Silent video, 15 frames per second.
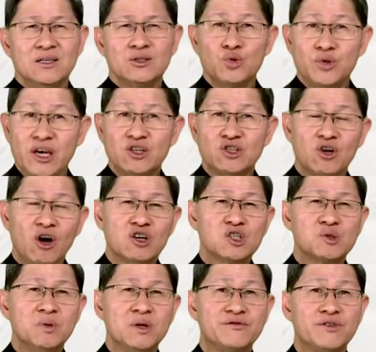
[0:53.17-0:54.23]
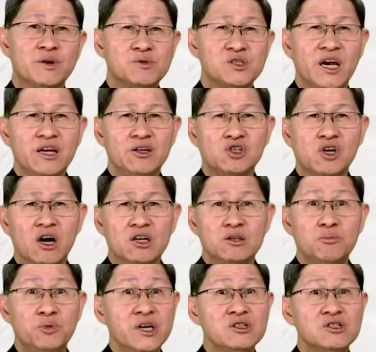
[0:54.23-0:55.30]
Today's Gospel from St.
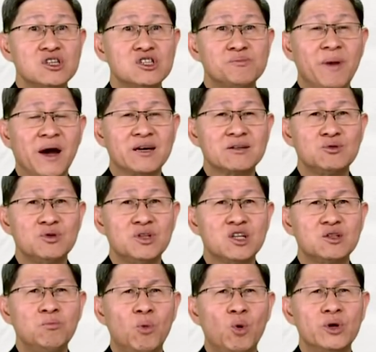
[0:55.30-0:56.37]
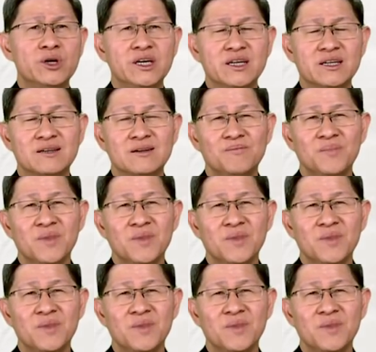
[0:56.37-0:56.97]
John brings us back to that morning